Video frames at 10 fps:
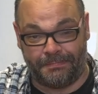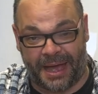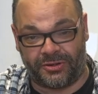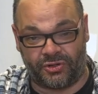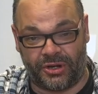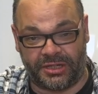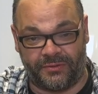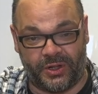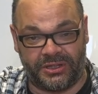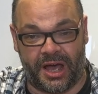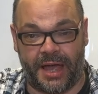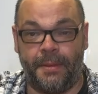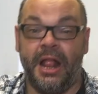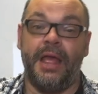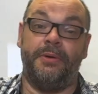paddle tricks of all time
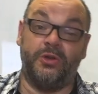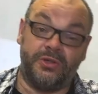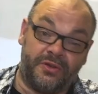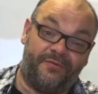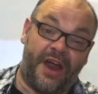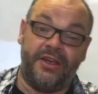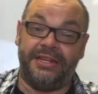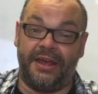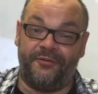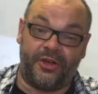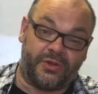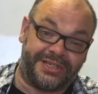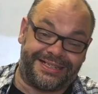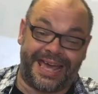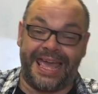because it was very difficult to
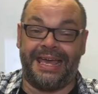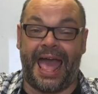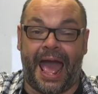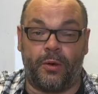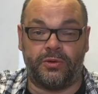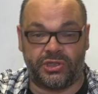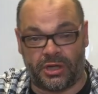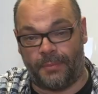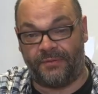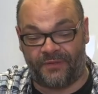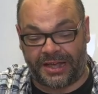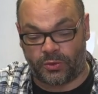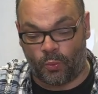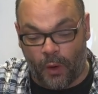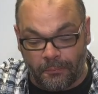take out some. In fact,
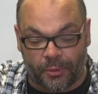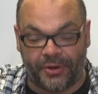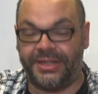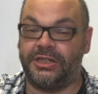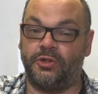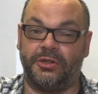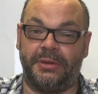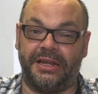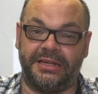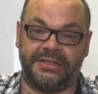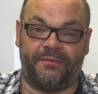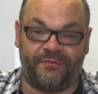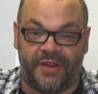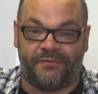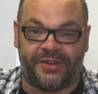at one point, this was going to be a list of
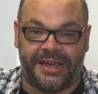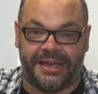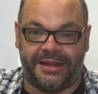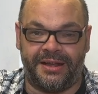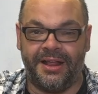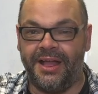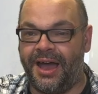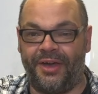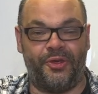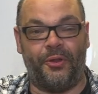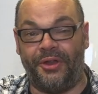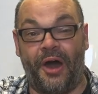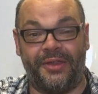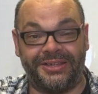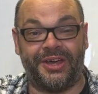15. I thought,
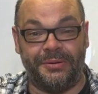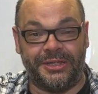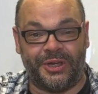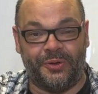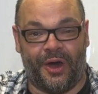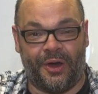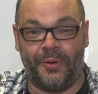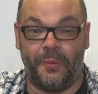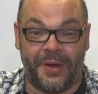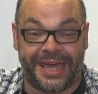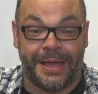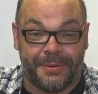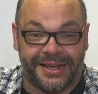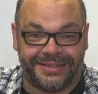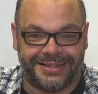no, that's going to be too long. We're
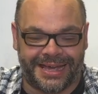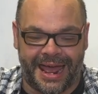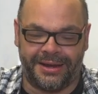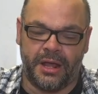keeping it to 10.